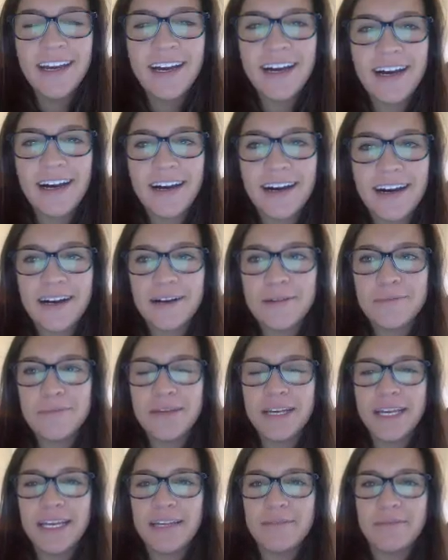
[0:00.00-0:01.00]

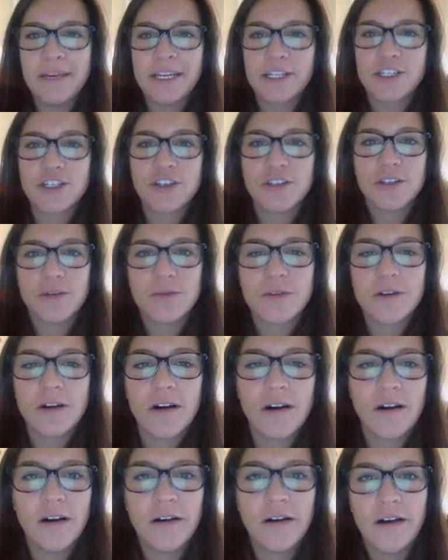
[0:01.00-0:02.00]
and make sure that we're
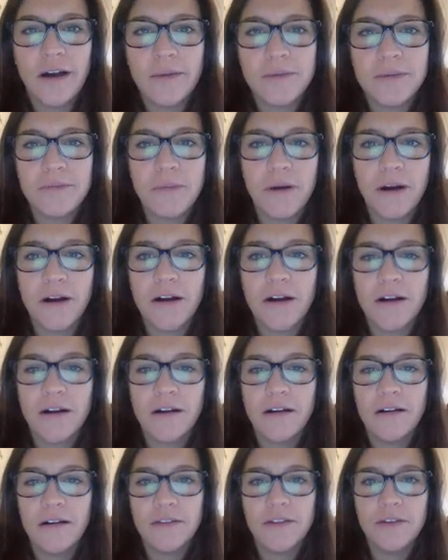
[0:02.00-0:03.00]
all up to par
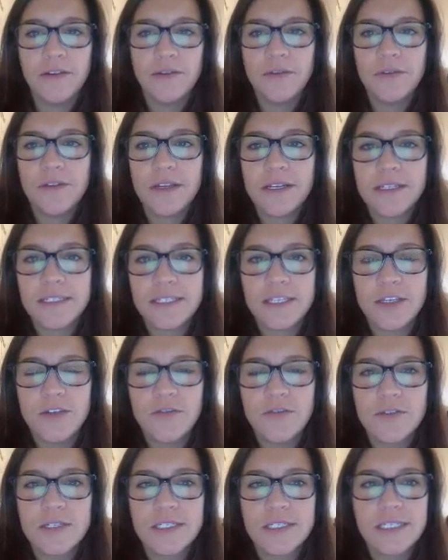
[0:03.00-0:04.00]
on the new things that
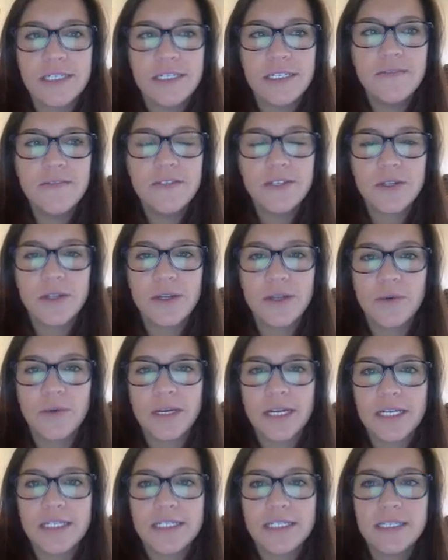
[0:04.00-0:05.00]
you've received so that when
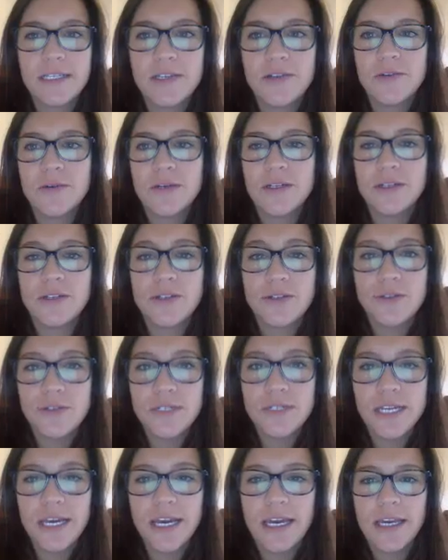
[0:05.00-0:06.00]
I see you on
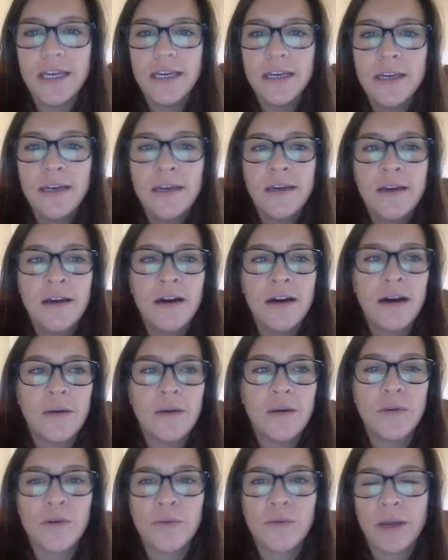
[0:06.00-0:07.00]
Tuesday,
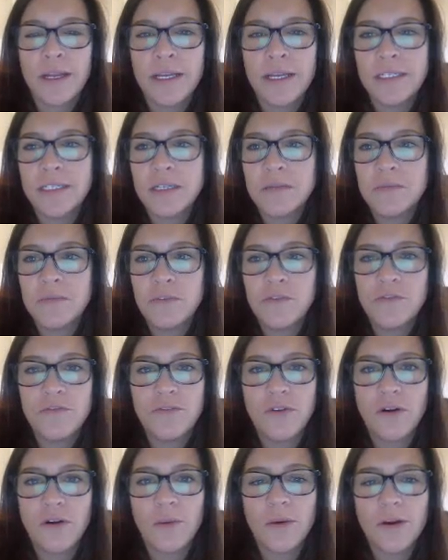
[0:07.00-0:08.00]
we're ready to move
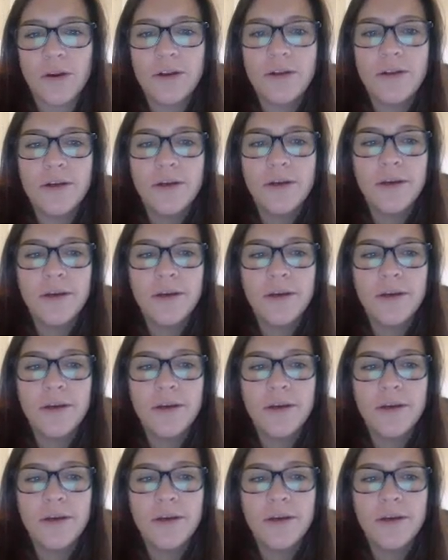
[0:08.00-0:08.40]
forward.